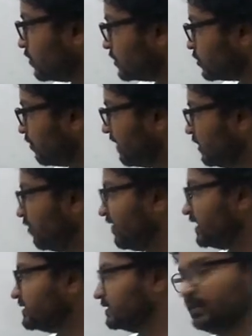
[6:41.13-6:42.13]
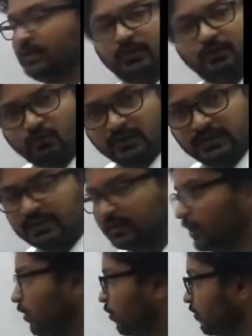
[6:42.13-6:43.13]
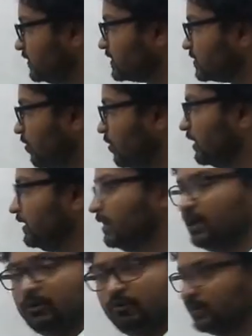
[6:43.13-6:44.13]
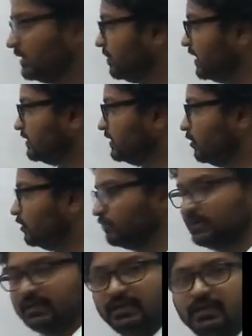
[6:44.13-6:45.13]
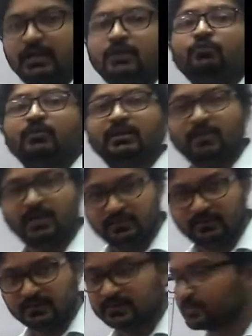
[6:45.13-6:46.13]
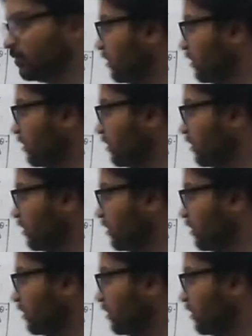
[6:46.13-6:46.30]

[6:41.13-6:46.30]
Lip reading: is also a value of X, 20. Who is smaller, 20 by 3 or 20? 20 by 3 is